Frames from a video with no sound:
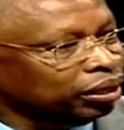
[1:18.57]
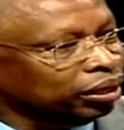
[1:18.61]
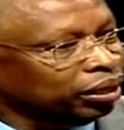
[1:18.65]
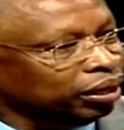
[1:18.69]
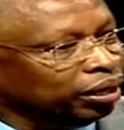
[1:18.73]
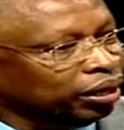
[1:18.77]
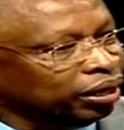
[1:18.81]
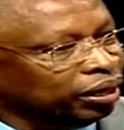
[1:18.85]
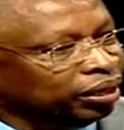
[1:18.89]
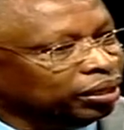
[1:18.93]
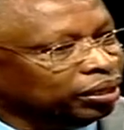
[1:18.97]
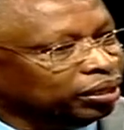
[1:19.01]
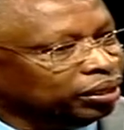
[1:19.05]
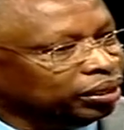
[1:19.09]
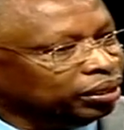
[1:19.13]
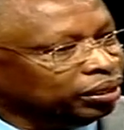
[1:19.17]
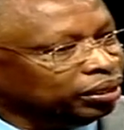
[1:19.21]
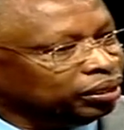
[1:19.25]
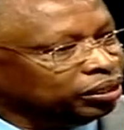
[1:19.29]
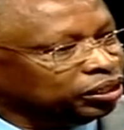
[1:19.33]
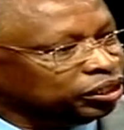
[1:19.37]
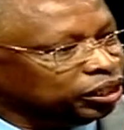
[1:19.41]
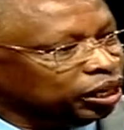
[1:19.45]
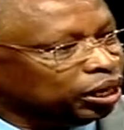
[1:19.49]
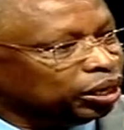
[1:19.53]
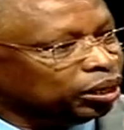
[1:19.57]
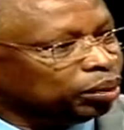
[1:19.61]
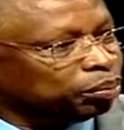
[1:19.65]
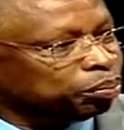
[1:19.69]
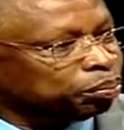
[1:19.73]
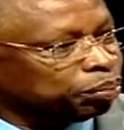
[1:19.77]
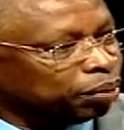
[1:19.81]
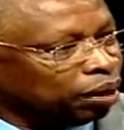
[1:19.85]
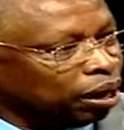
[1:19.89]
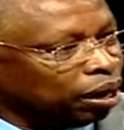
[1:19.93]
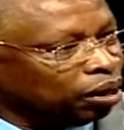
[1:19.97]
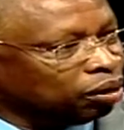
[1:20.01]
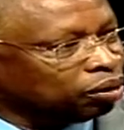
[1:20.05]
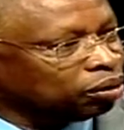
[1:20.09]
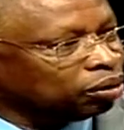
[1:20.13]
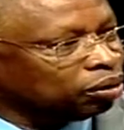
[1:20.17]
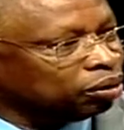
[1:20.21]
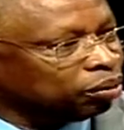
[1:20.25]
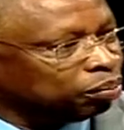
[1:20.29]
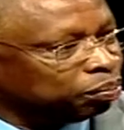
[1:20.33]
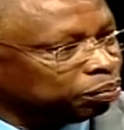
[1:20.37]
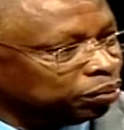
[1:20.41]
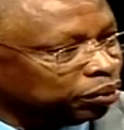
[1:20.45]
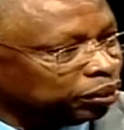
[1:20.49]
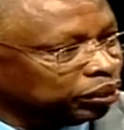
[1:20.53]
And in Sharing Proud
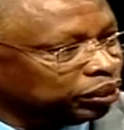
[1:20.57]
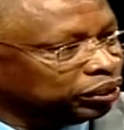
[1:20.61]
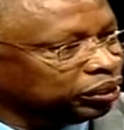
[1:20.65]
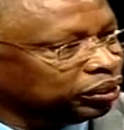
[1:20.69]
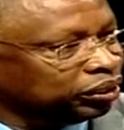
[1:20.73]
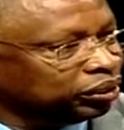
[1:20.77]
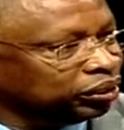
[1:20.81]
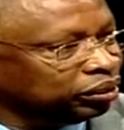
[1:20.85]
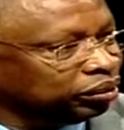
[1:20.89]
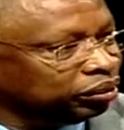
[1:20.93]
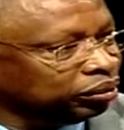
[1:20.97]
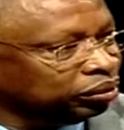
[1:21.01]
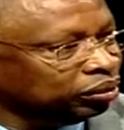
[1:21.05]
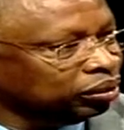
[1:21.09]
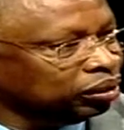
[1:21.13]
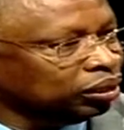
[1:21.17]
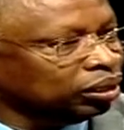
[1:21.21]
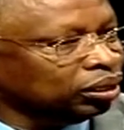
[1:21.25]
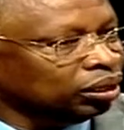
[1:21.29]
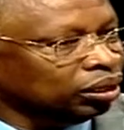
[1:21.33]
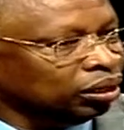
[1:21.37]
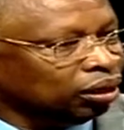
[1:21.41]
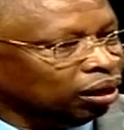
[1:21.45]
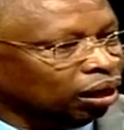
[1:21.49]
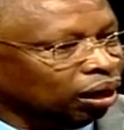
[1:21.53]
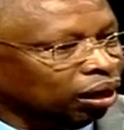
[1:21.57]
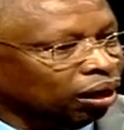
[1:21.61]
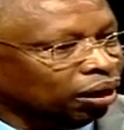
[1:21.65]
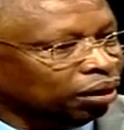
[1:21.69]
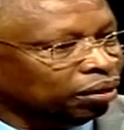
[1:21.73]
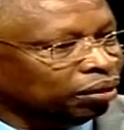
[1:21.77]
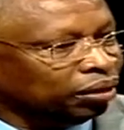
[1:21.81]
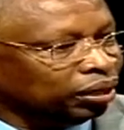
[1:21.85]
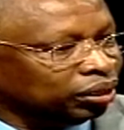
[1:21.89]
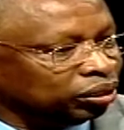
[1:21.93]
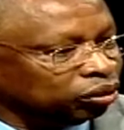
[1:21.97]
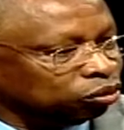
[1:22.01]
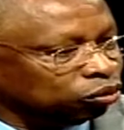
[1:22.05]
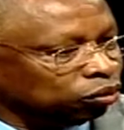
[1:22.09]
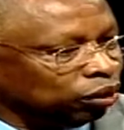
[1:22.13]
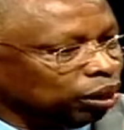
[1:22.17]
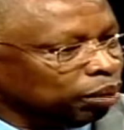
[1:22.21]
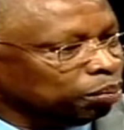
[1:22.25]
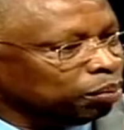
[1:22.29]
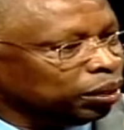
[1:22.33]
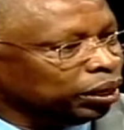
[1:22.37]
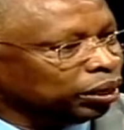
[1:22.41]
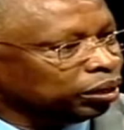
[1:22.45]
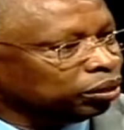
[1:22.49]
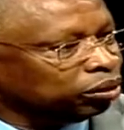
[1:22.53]
Corporation, that's where
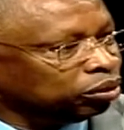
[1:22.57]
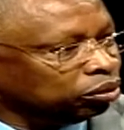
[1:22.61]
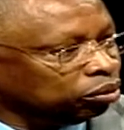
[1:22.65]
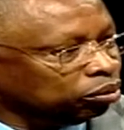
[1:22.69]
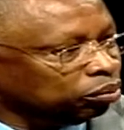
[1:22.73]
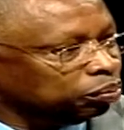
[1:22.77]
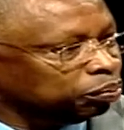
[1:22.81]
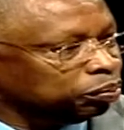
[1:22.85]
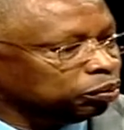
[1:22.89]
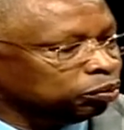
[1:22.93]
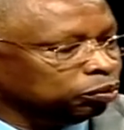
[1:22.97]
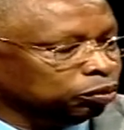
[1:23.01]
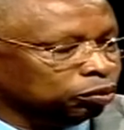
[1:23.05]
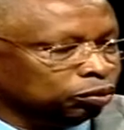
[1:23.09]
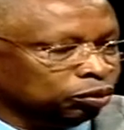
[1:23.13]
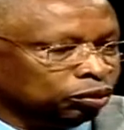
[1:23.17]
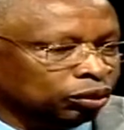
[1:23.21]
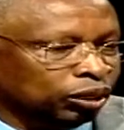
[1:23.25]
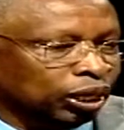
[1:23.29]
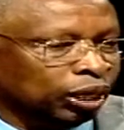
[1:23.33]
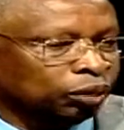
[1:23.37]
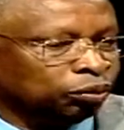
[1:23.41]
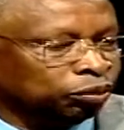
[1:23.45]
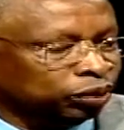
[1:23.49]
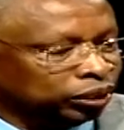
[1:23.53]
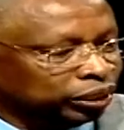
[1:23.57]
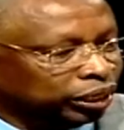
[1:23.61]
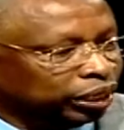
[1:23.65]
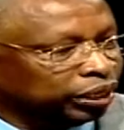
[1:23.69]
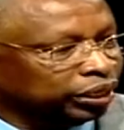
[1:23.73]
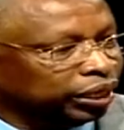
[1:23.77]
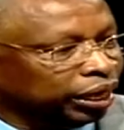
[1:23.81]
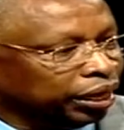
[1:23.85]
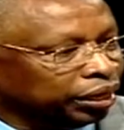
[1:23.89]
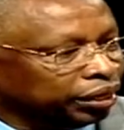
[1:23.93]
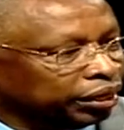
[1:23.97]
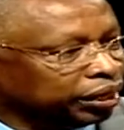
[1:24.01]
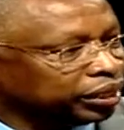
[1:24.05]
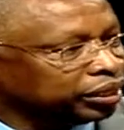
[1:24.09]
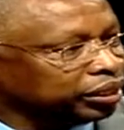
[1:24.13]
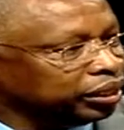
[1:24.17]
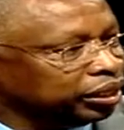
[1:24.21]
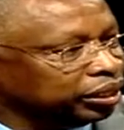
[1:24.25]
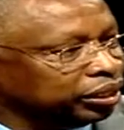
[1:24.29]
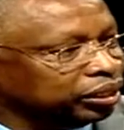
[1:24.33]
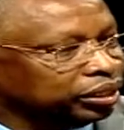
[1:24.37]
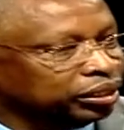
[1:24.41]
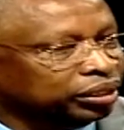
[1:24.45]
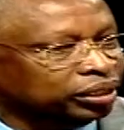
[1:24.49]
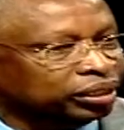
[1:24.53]
my group, which I
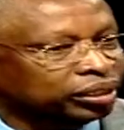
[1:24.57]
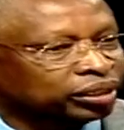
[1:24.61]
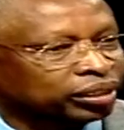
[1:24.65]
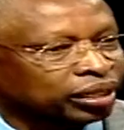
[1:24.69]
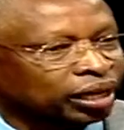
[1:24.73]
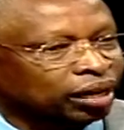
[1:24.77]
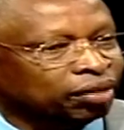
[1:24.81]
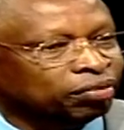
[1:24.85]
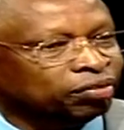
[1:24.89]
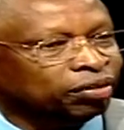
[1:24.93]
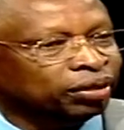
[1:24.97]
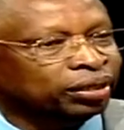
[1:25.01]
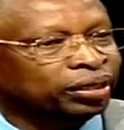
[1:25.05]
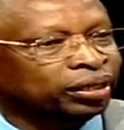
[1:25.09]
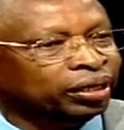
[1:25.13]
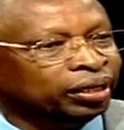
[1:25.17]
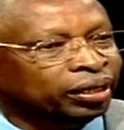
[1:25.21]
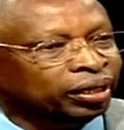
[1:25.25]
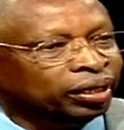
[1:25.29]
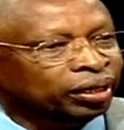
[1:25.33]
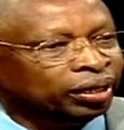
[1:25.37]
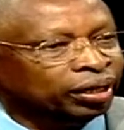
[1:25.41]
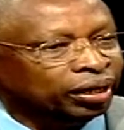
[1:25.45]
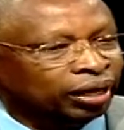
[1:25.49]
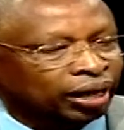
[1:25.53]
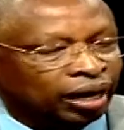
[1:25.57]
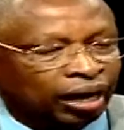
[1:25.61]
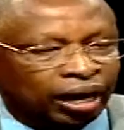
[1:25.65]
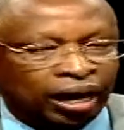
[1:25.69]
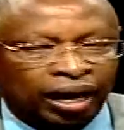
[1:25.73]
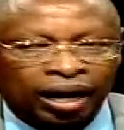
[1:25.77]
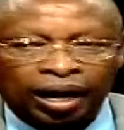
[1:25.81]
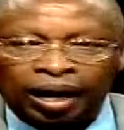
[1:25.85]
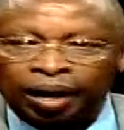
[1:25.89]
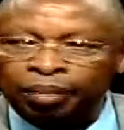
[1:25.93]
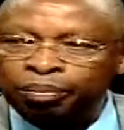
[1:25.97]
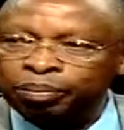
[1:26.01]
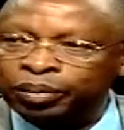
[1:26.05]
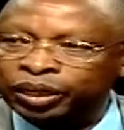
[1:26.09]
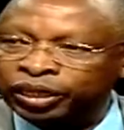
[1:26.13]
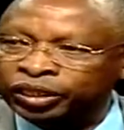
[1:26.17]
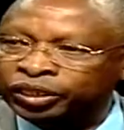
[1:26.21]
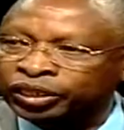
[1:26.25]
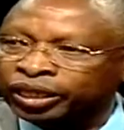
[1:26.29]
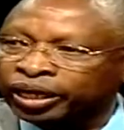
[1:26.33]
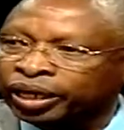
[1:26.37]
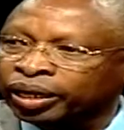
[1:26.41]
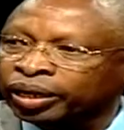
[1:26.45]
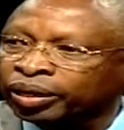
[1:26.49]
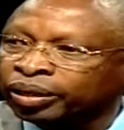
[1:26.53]
directed, discovered a
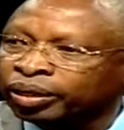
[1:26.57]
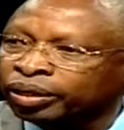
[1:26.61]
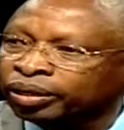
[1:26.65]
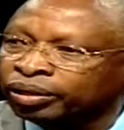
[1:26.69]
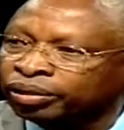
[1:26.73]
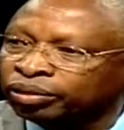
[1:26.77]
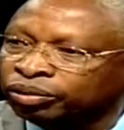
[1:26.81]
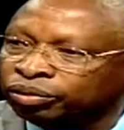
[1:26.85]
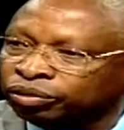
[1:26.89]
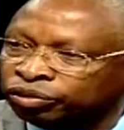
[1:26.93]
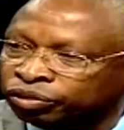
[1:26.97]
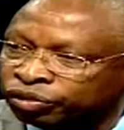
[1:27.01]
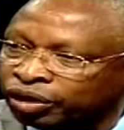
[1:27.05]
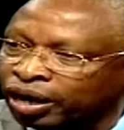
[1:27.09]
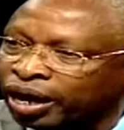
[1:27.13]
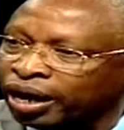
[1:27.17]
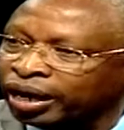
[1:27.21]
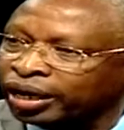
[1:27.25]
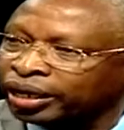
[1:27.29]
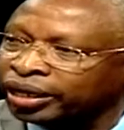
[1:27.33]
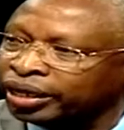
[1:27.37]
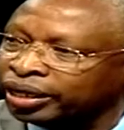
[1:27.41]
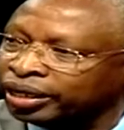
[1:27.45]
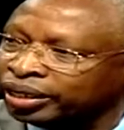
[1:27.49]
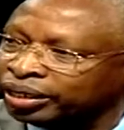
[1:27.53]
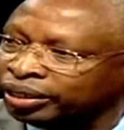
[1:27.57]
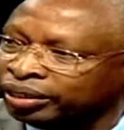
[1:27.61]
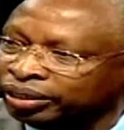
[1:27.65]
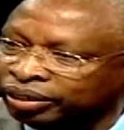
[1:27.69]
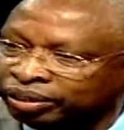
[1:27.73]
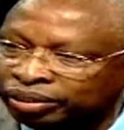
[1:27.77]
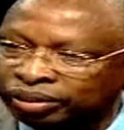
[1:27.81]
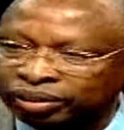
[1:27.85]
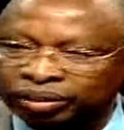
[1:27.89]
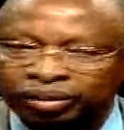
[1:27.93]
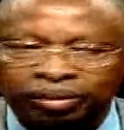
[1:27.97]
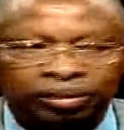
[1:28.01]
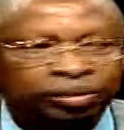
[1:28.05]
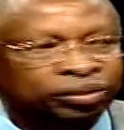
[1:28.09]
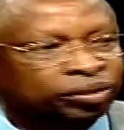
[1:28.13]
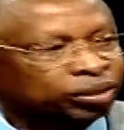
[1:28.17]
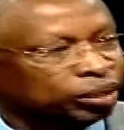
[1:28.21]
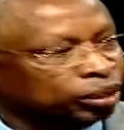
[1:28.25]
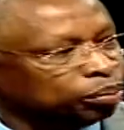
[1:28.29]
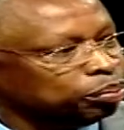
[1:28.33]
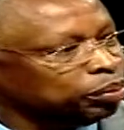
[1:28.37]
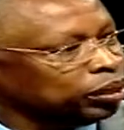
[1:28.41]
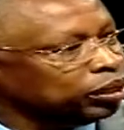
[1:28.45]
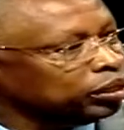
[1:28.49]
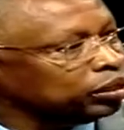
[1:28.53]
major drug in
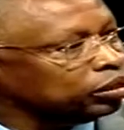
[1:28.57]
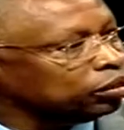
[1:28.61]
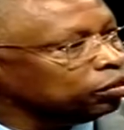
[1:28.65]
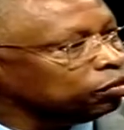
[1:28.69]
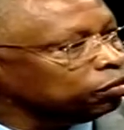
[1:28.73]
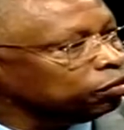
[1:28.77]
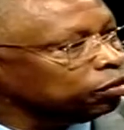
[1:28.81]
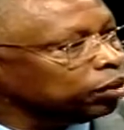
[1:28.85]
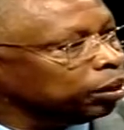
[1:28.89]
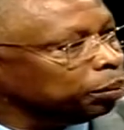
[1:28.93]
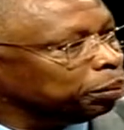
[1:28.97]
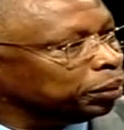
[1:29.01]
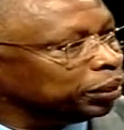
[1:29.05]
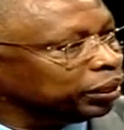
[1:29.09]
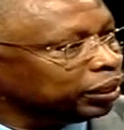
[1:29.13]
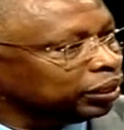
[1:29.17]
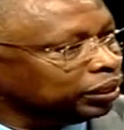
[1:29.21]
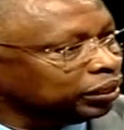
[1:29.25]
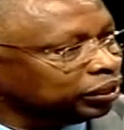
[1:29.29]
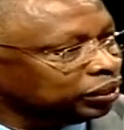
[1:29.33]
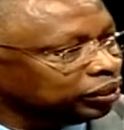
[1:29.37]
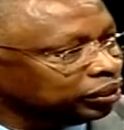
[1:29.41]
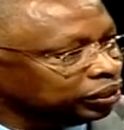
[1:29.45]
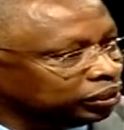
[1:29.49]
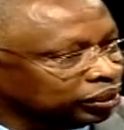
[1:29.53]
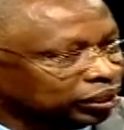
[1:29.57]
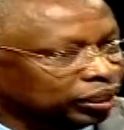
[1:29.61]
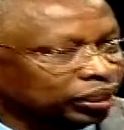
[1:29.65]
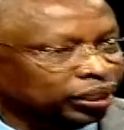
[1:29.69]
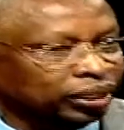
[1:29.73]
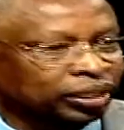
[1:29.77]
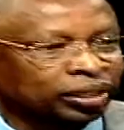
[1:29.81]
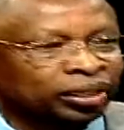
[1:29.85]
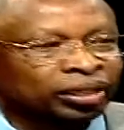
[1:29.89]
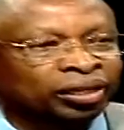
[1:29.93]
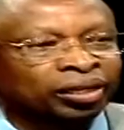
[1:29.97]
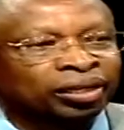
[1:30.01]
treatment of hepatitis C